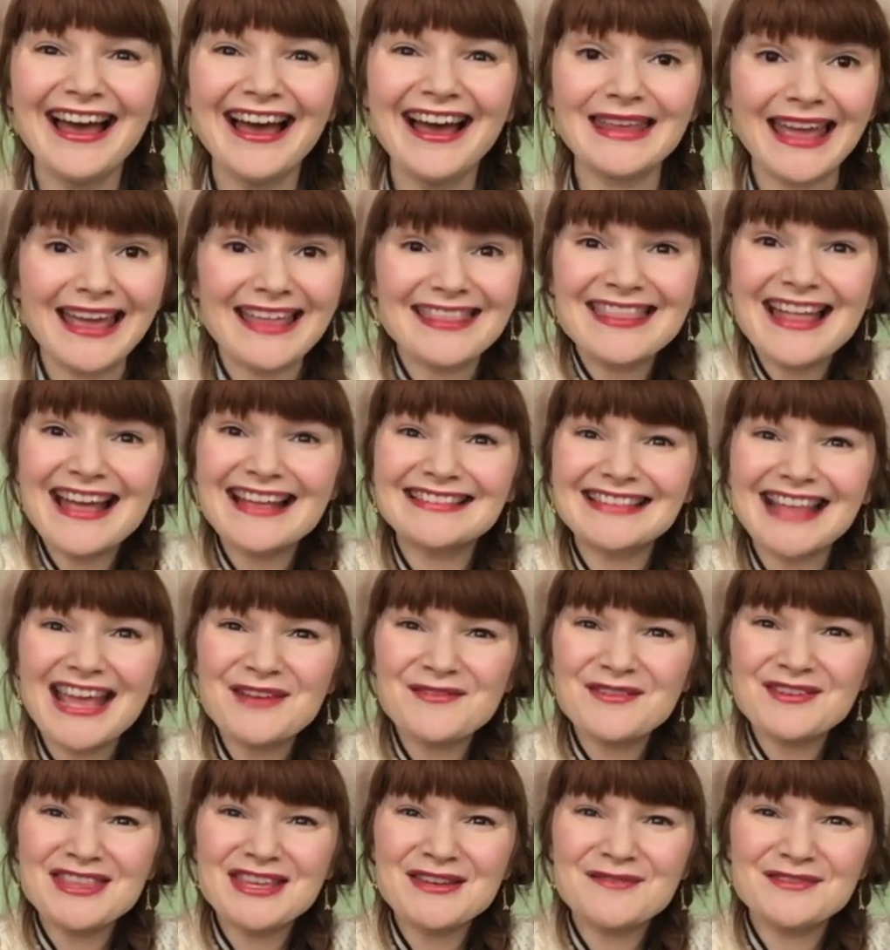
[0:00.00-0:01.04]
Yeah, that's
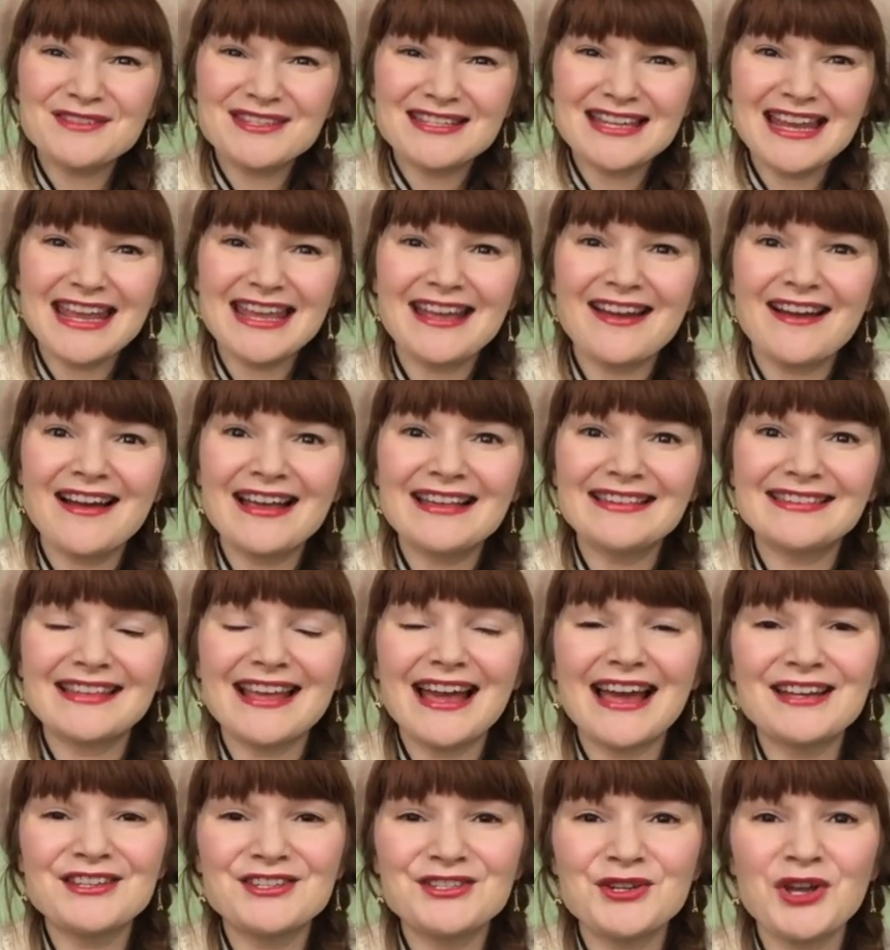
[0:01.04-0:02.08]
everything for today, guys.
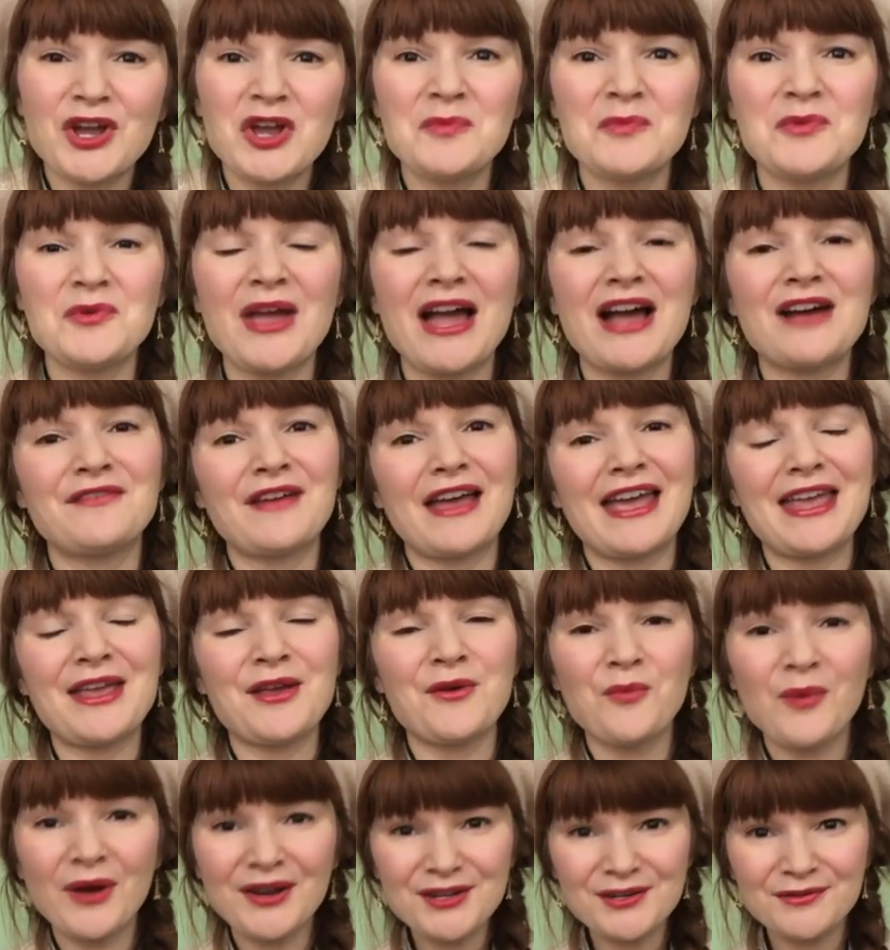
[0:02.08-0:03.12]
I do hope you have
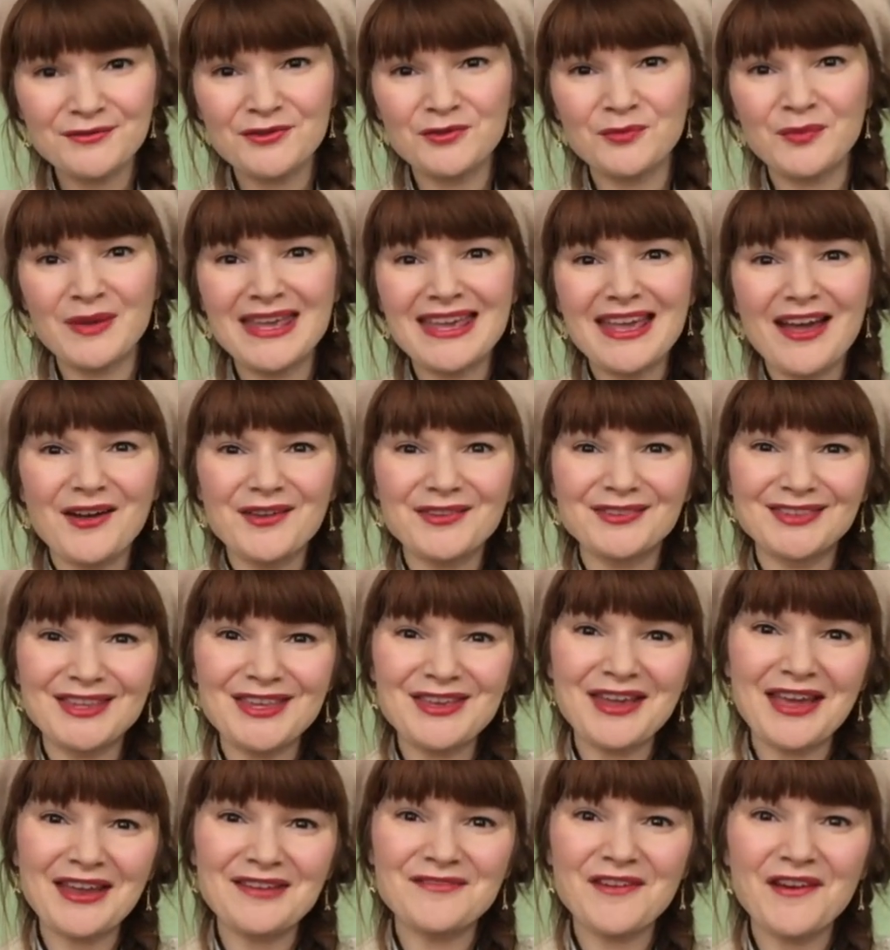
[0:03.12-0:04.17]
a wonderful week. I'll see
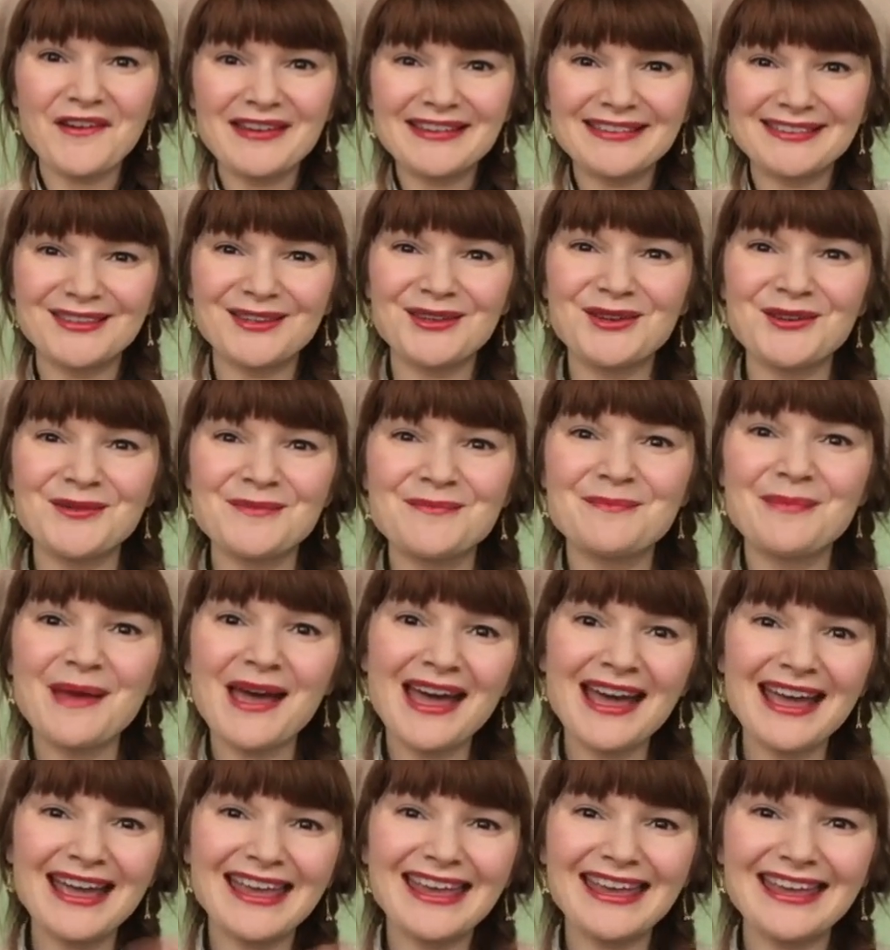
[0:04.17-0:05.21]
you again very soon.
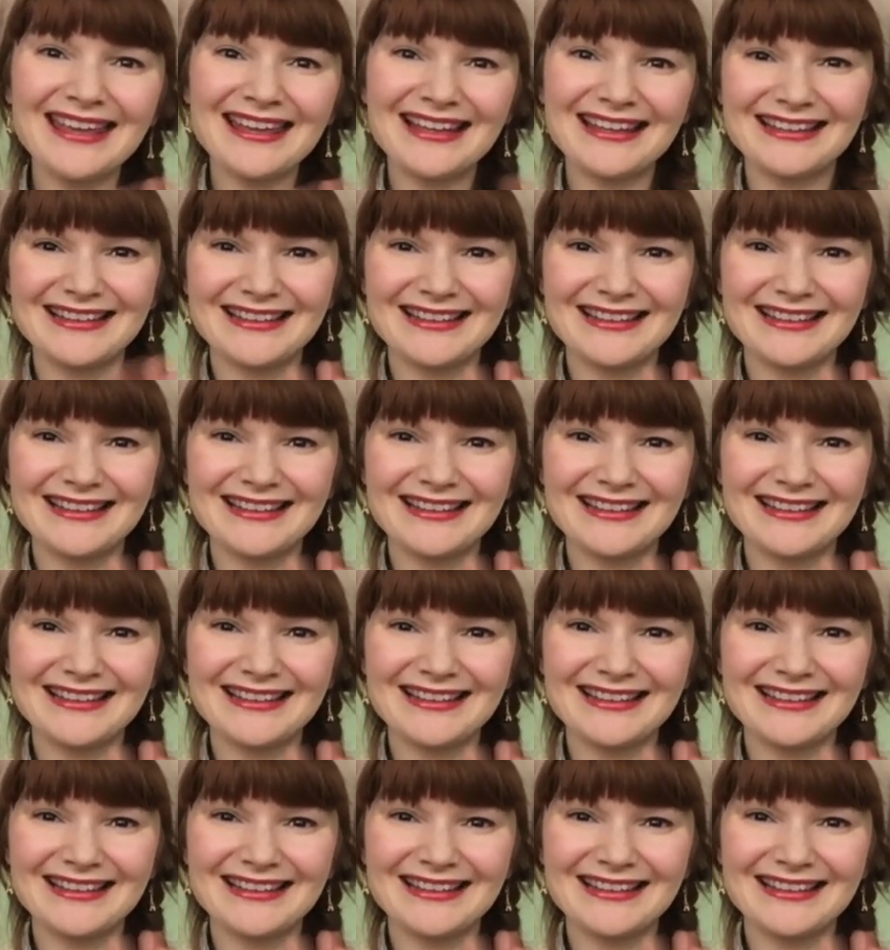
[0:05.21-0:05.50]
Bye.